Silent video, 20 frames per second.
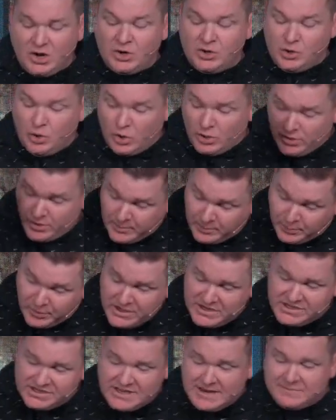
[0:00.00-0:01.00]
or your the
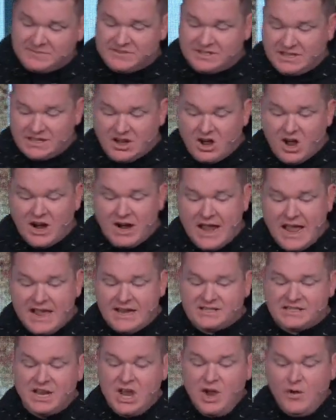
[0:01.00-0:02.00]
precepts that God
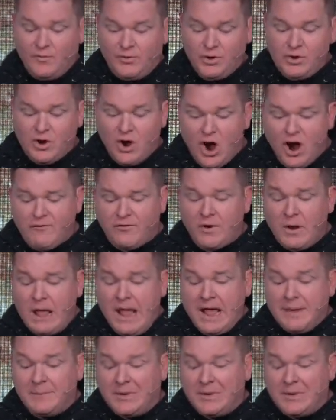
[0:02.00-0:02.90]
has for you to offer.